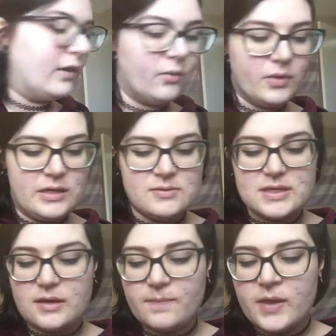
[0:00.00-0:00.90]
I don't want to
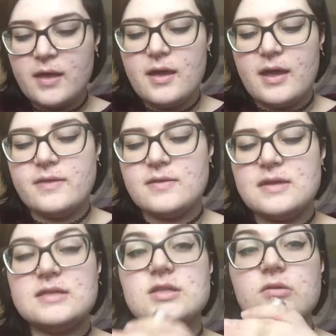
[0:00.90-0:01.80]
use it. And then
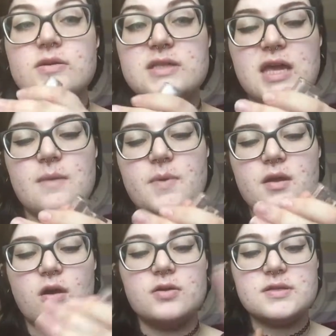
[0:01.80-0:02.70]
these two I was
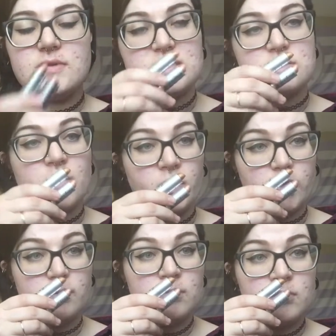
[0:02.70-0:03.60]
keeping. Also, these smell
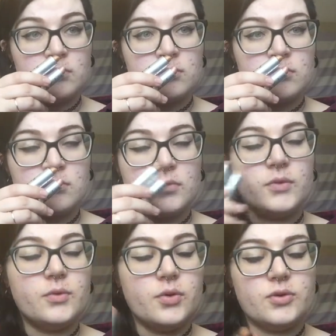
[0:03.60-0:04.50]
good.
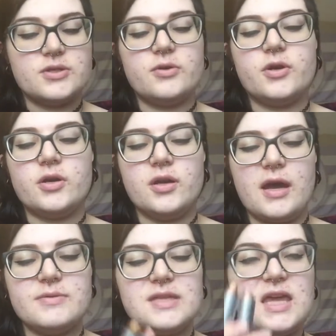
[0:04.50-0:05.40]
Ooh, so
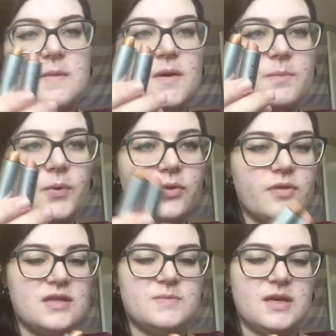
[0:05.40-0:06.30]
I was keeping both
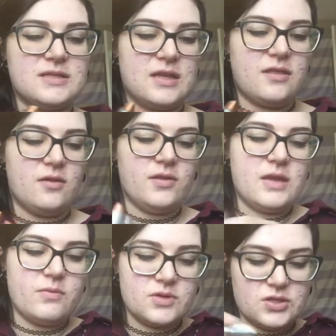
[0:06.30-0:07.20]
of these because I thought they were